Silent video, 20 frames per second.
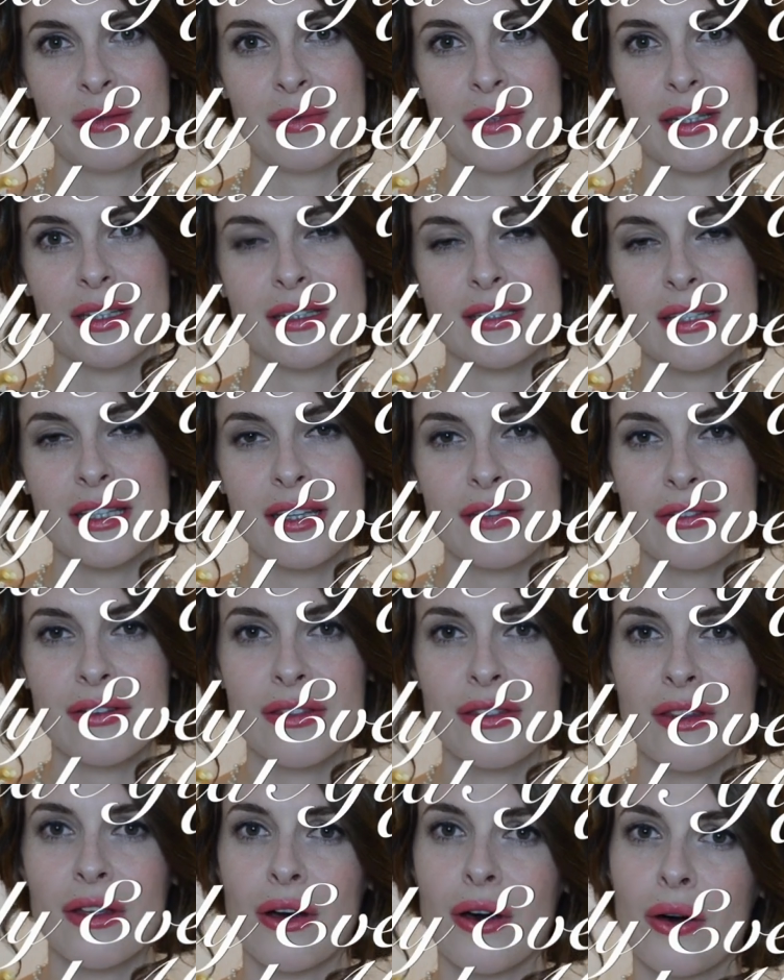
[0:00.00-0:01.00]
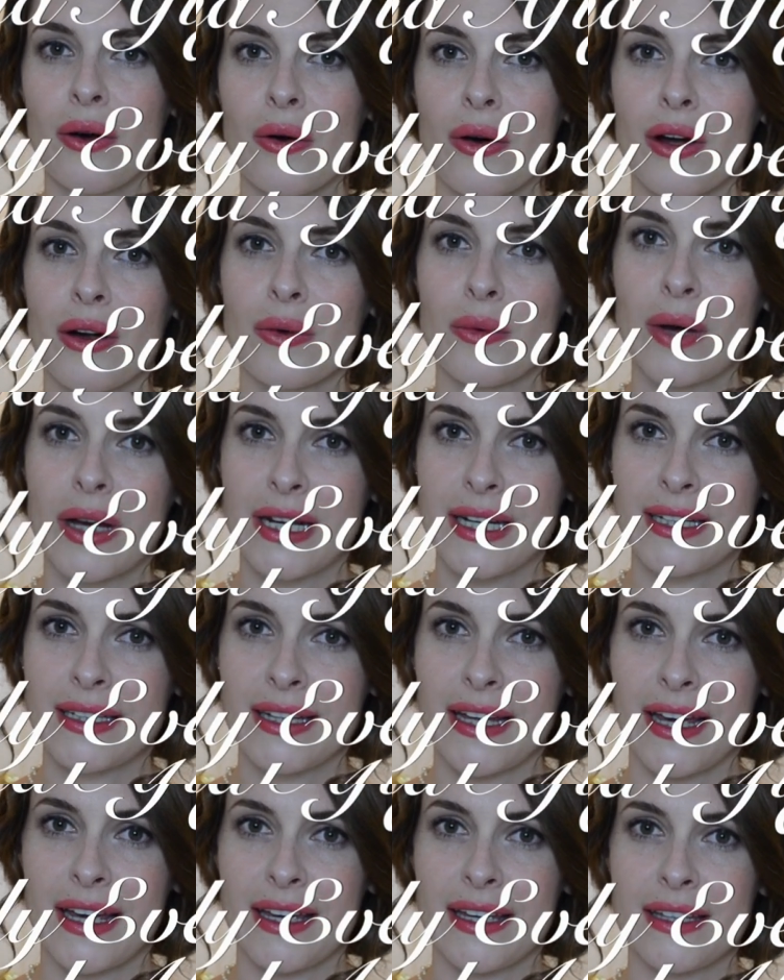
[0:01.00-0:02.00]
Because even though our wedding
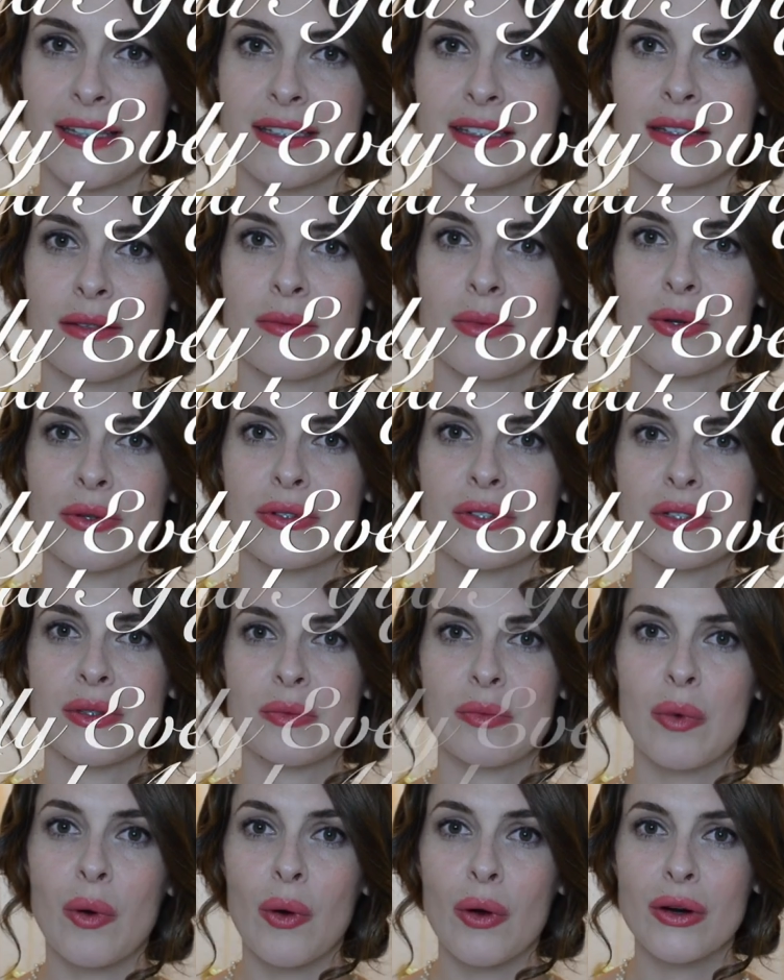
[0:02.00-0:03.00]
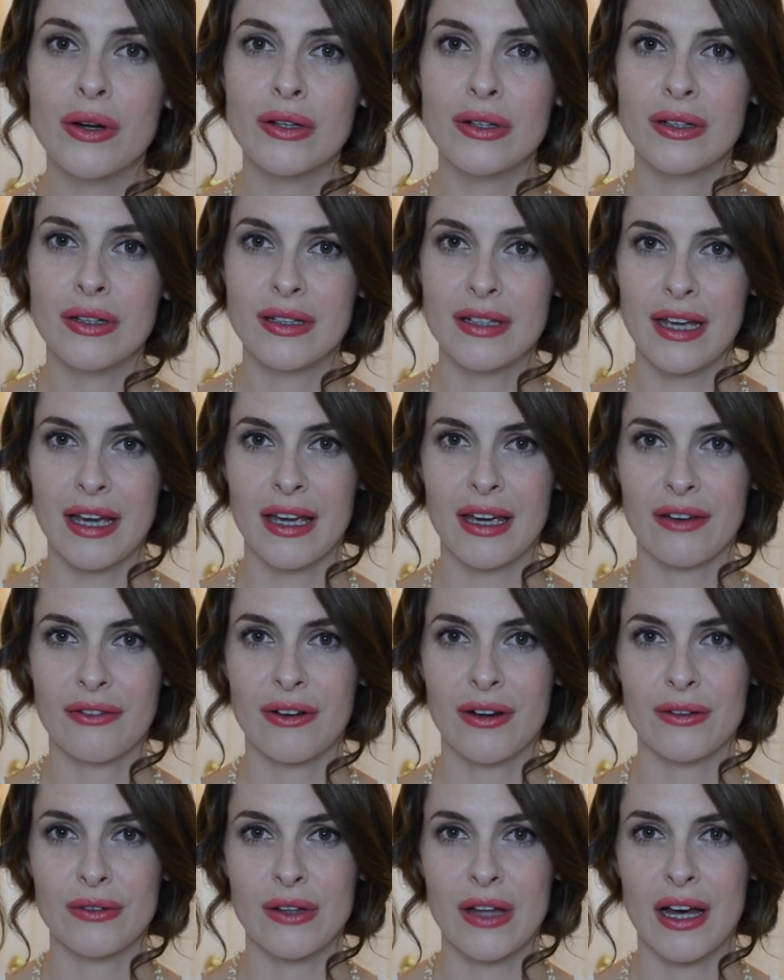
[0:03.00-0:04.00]
day is the most important day of
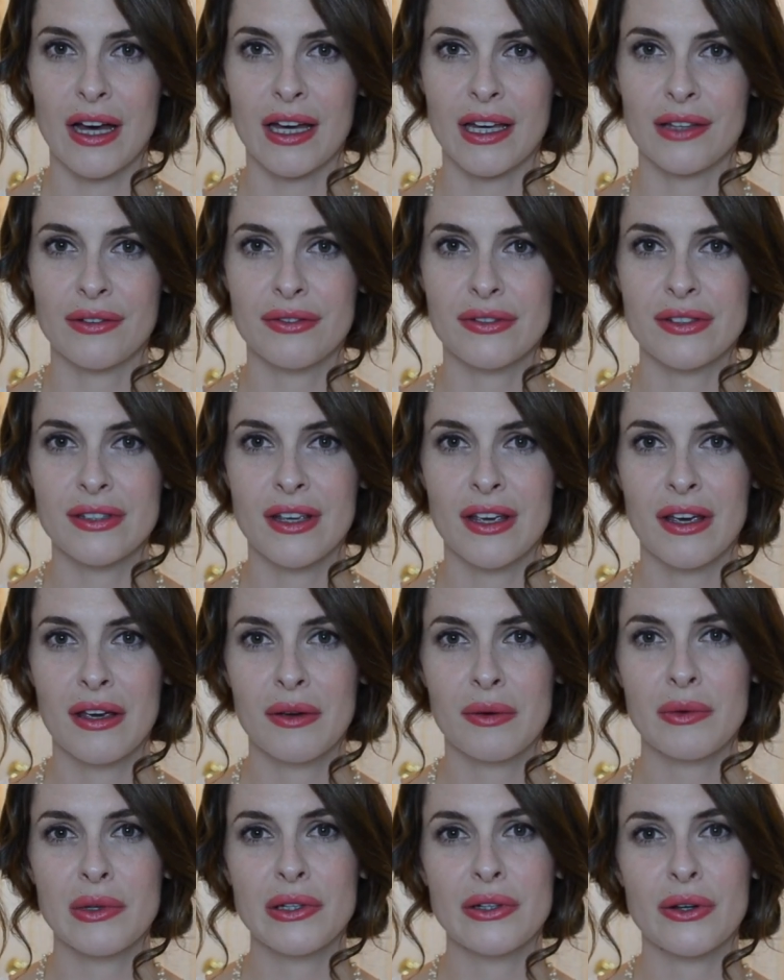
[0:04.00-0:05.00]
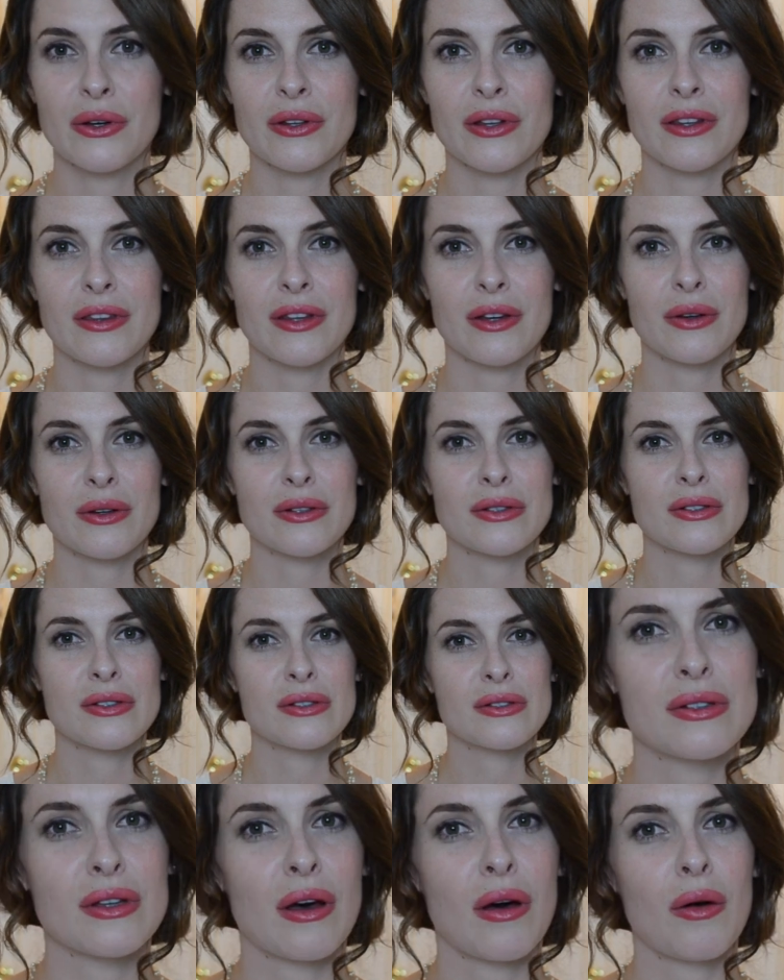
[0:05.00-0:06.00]
our lives, we know that there is
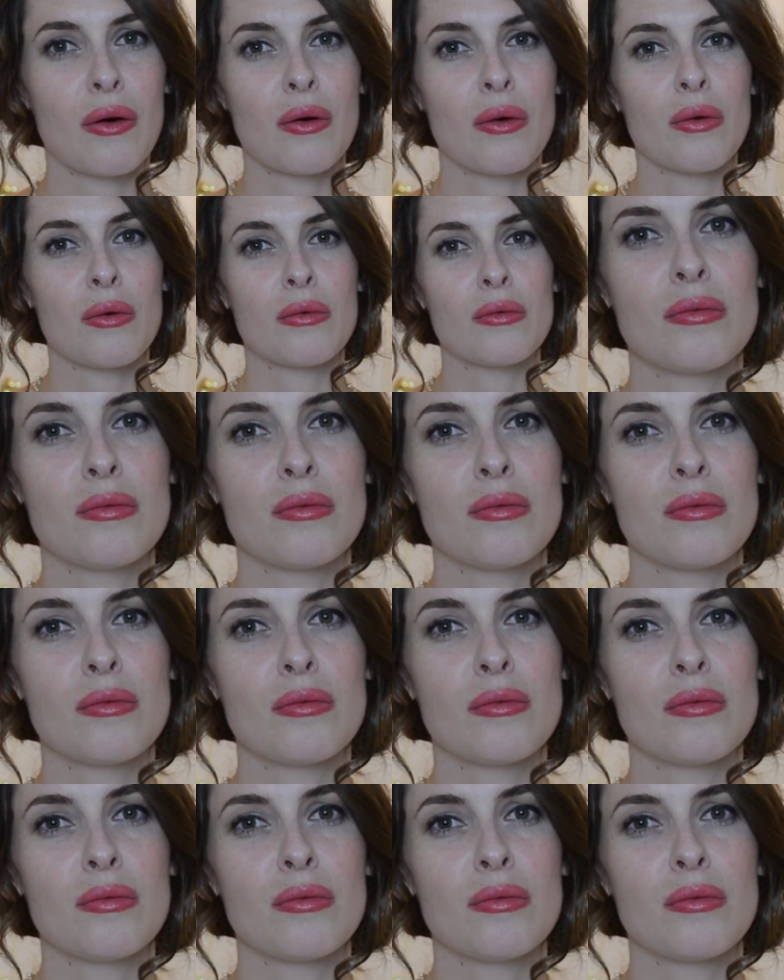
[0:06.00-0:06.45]
so